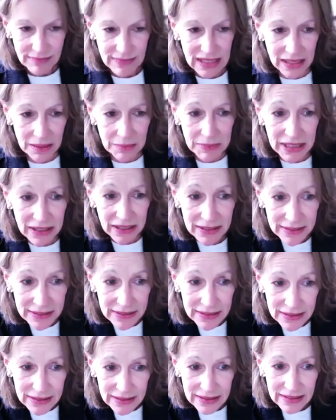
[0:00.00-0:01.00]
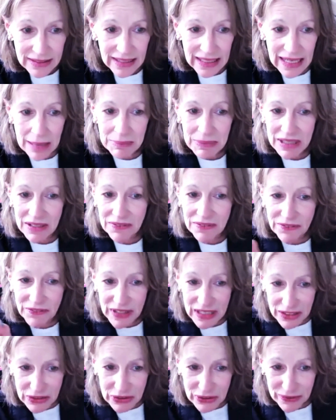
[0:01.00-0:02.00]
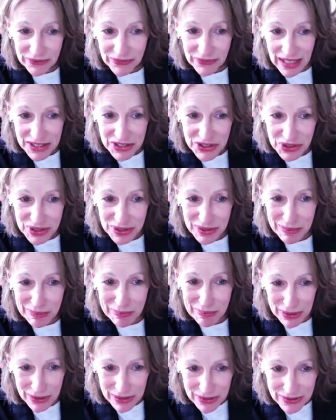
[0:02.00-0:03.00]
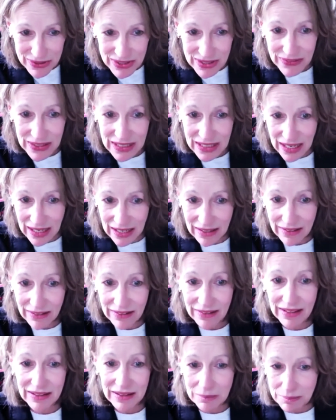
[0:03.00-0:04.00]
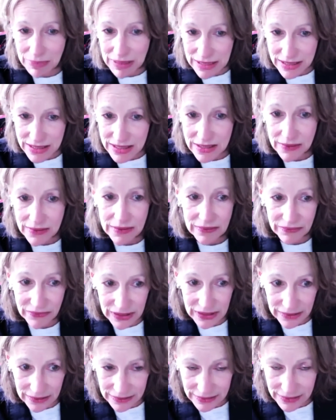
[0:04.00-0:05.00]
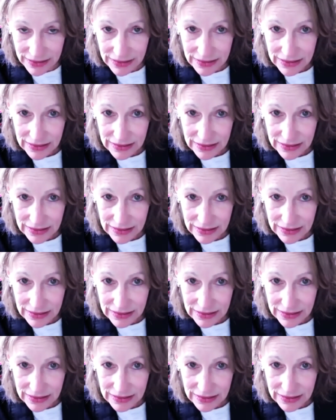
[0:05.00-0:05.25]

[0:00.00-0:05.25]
"Come here and I'm going to feed your flesh to the birds of the air and the beasts of the field.